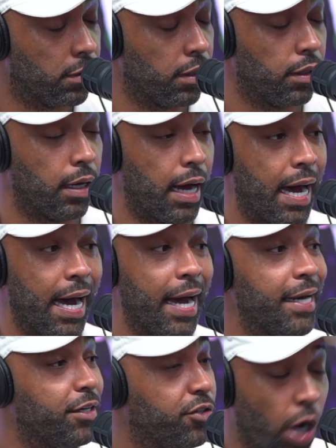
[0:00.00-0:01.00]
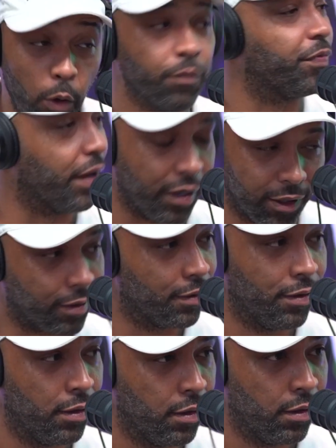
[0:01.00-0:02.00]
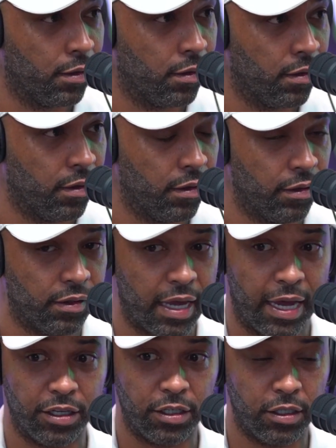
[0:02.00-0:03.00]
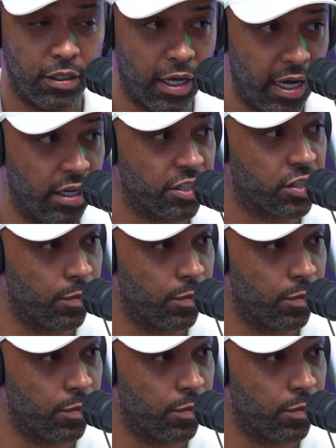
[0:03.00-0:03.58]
that I don't think that Ye is